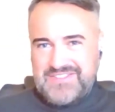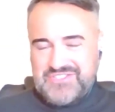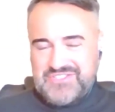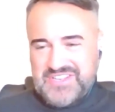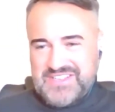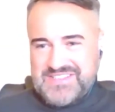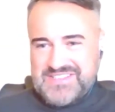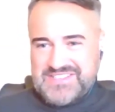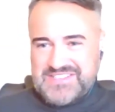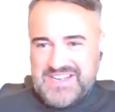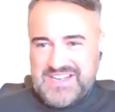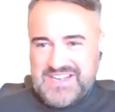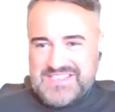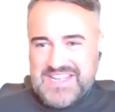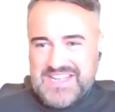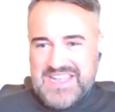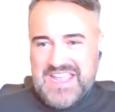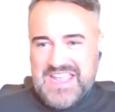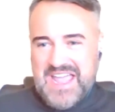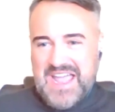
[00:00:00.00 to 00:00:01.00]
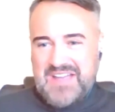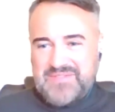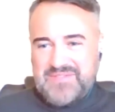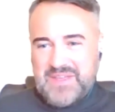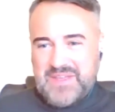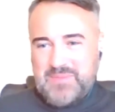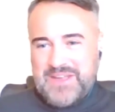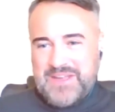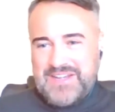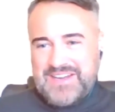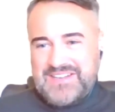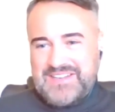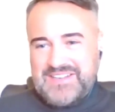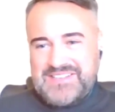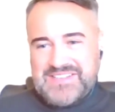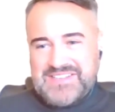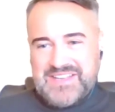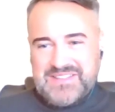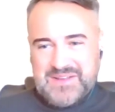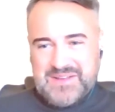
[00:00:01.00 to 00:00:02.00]
just yet. Have there been any
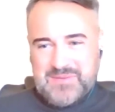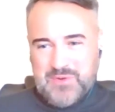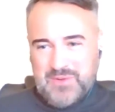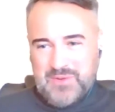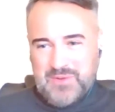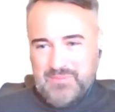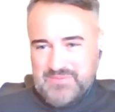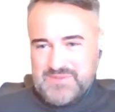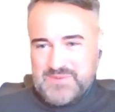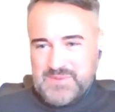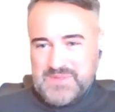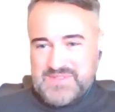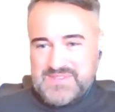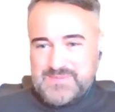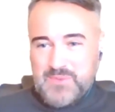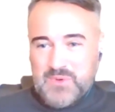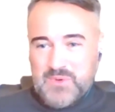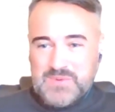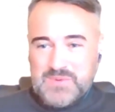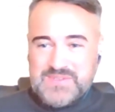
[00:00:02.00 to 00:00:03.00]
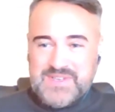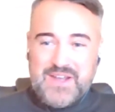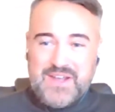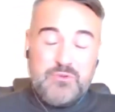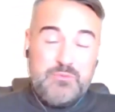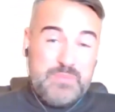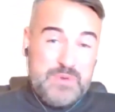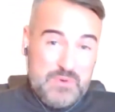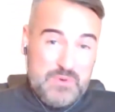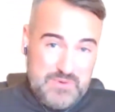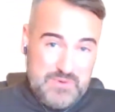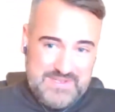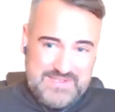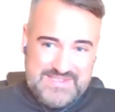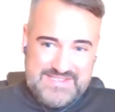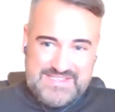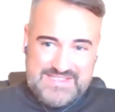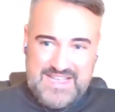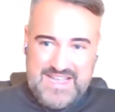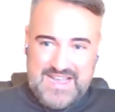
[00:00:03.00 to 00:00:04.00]
teething problems with small-scale
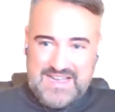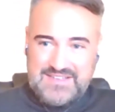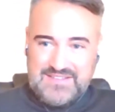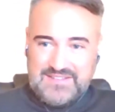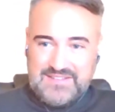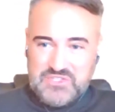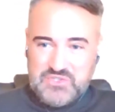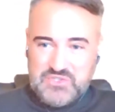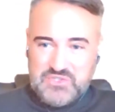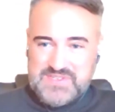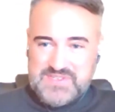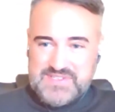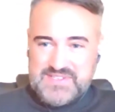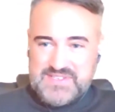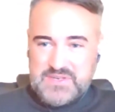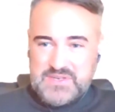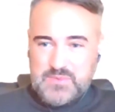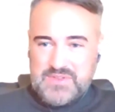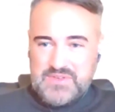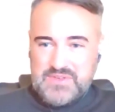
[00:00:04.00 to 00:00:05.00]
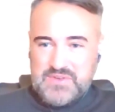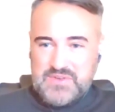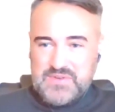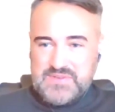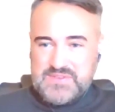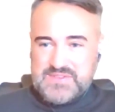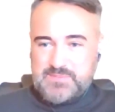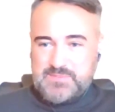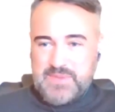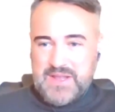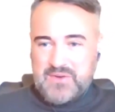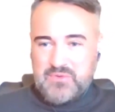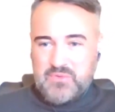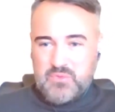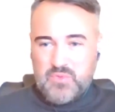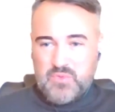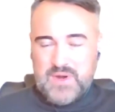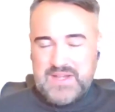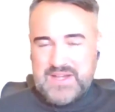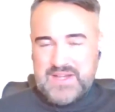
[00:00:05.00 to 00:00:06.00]
builders and literacy with new spec
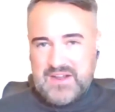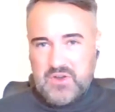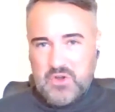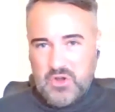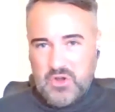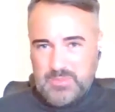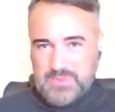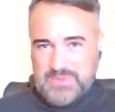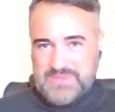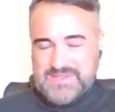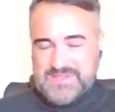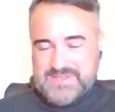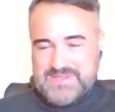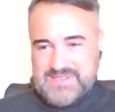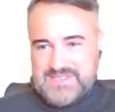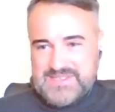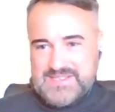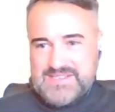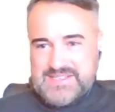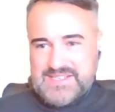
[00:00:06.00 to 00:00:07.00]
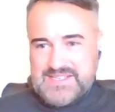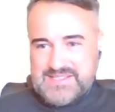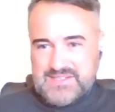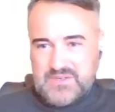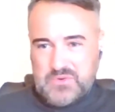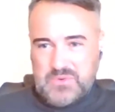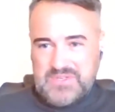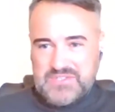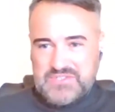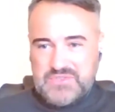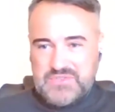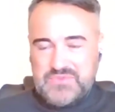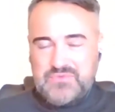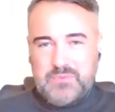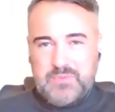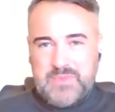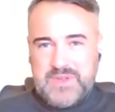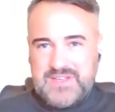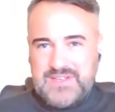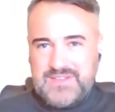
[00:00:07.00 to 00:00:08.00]
reading competencies? That's a question
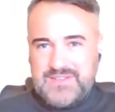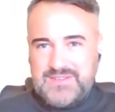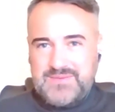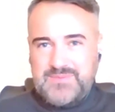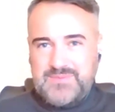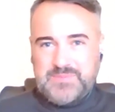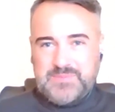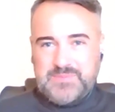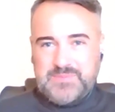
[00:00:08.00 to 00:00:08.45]
from Ian.